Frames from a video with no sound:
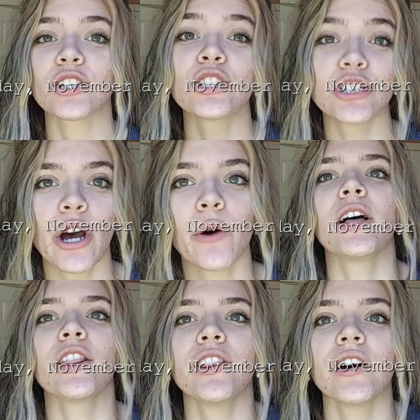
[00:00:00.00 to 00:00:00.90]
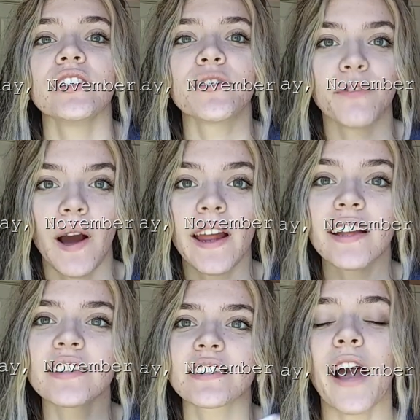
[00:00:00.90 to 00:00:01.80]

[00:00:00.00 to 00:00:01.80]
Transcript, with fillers: So, The Defiance.